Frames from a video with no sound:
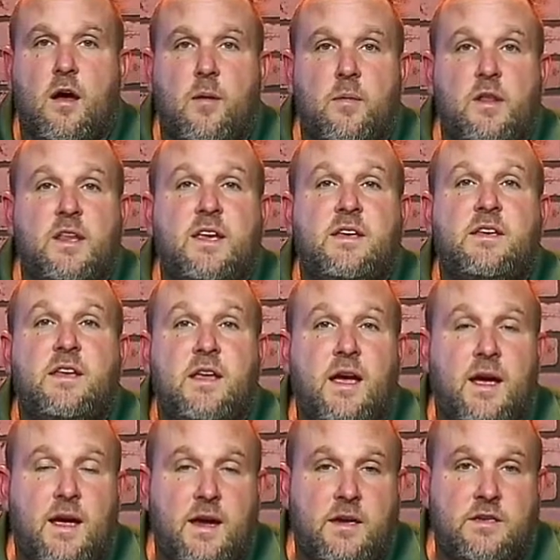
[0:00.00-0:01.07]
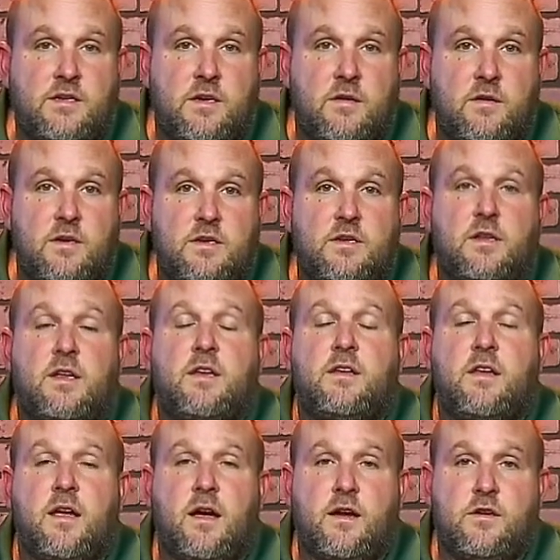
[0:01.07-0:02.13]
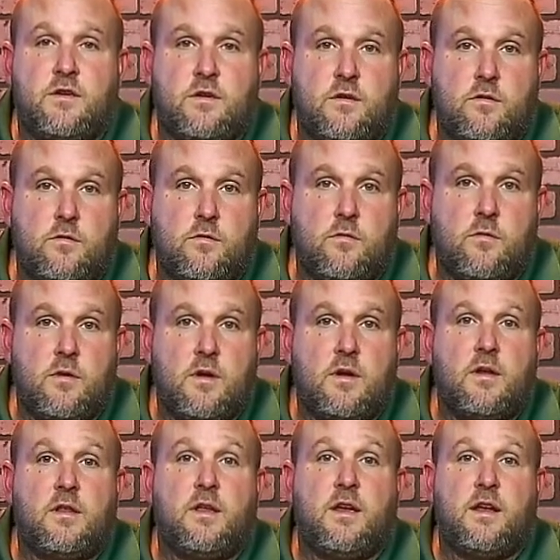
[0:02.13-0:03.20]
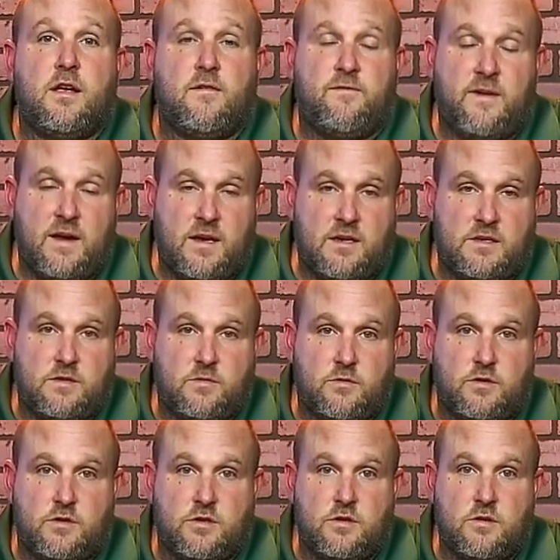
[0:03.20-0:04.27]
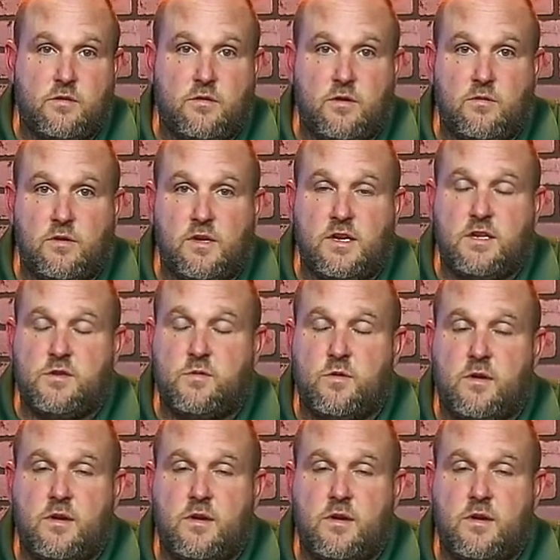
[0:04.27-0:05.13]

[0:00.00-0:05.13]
Elite TI series, Elite TI 2, Elite FS, which is the newly released